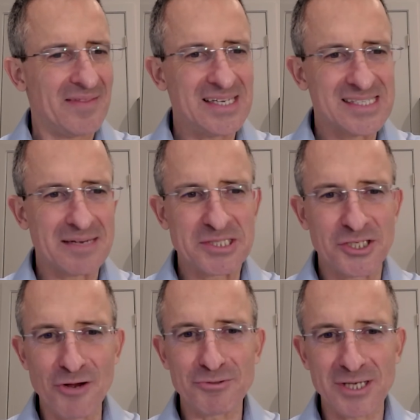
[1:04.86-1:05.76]
And then he said,
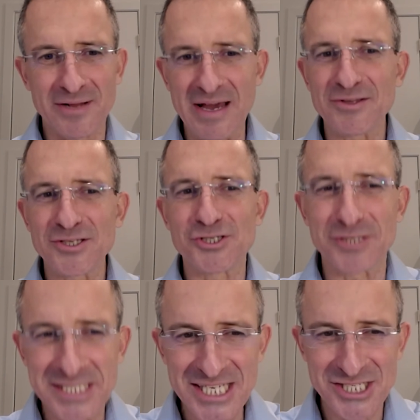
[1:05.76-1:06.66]
But you know, Tal, now that
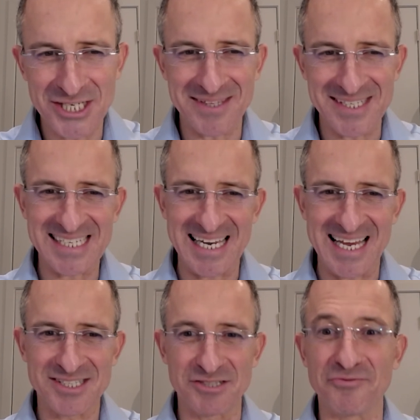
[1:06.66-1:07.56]
you're teaching this
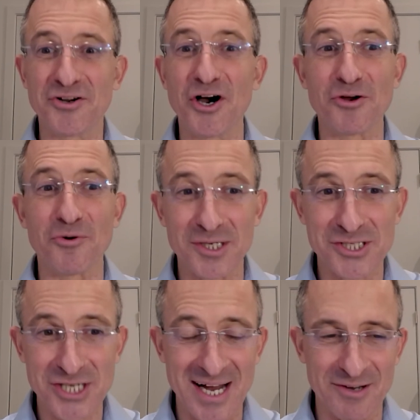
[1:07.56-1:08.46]
class, you've got to
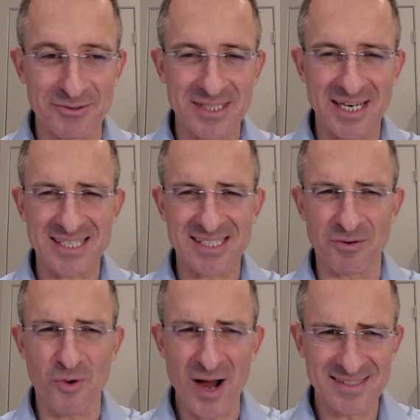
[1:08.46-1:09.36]
watch out. And I
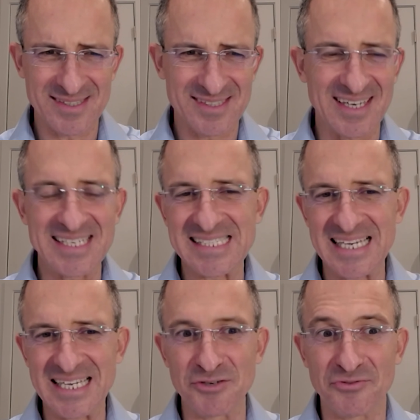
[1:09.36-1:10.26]
said, What? And he
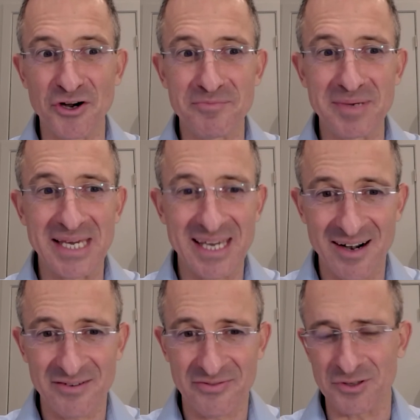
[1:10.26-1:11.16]
said, You've got to be
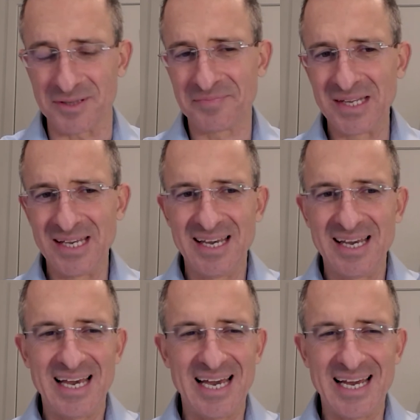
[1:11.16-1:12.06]
careful.
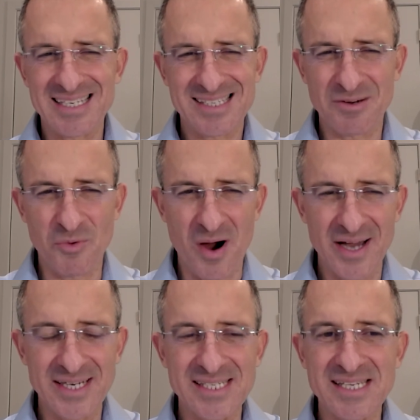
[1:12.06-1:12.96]
And I said,
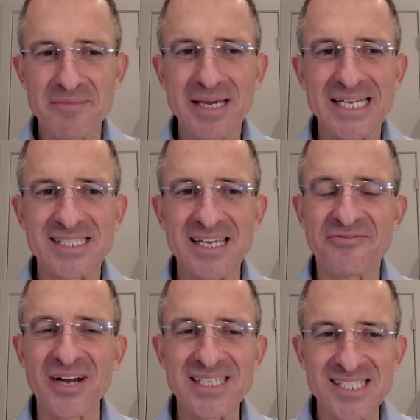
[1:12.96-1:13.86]
Why? And he said, Because
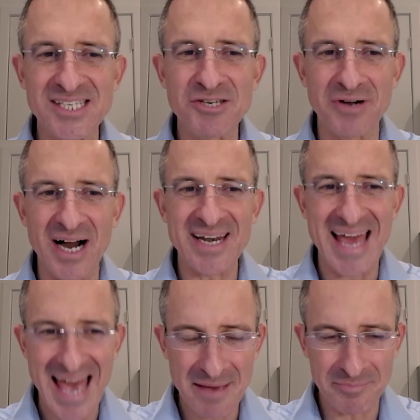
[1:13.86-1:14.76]
if I see you
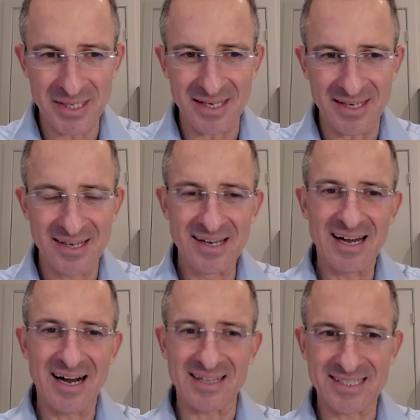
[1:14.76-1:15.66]
unhappy,
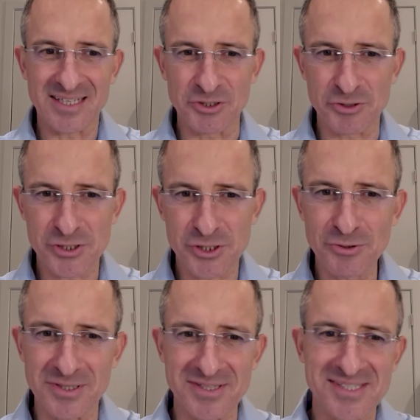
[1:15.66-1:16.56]
I'll tell your
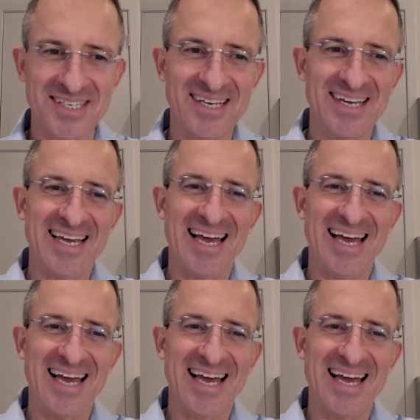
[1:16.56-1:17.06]
students.